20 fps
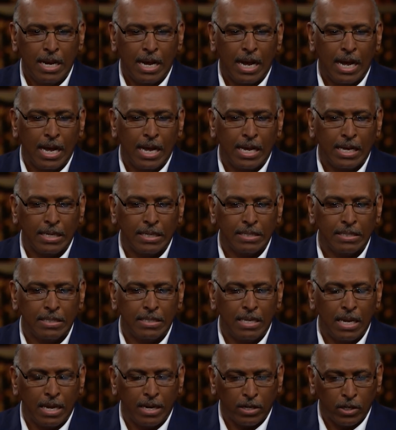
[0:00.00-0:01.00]
has
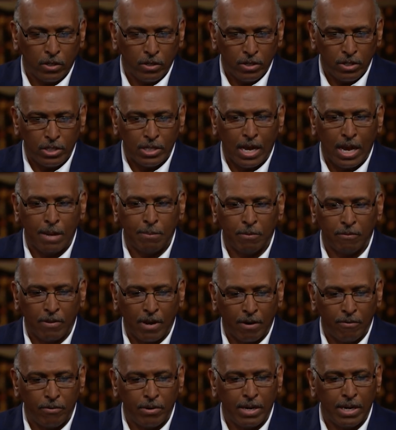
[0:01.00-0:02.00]
done a good job of
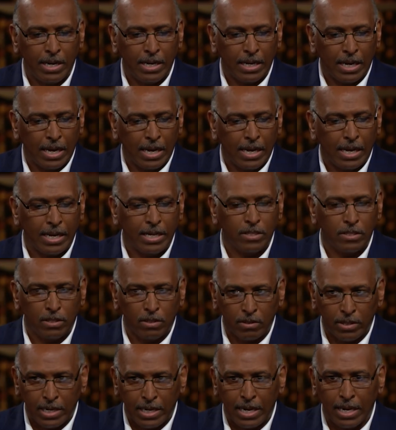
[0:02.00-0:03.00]
governing, is
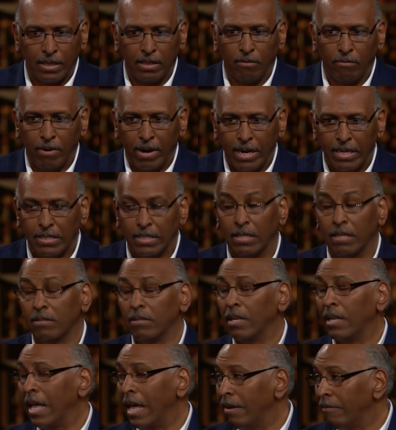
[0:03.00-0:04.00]
looking at the race, and
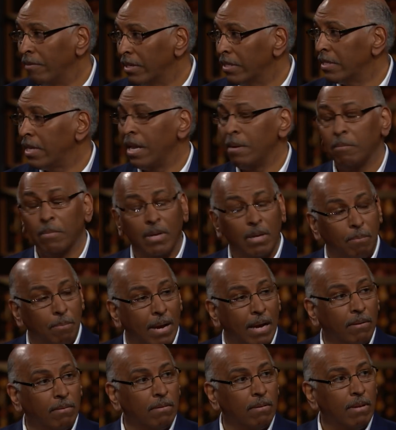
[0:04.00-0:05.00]
there's a lot of excitement
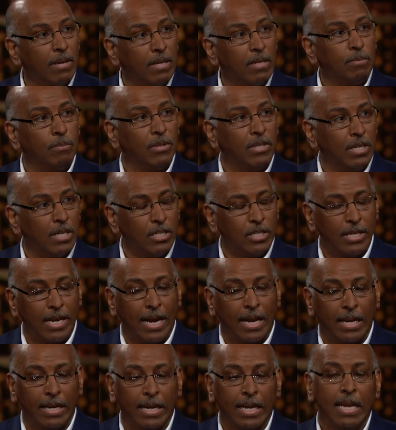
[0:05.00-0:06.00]
about his
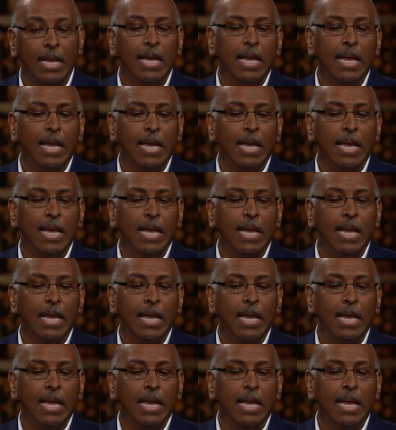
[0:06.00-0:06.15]
potentiality.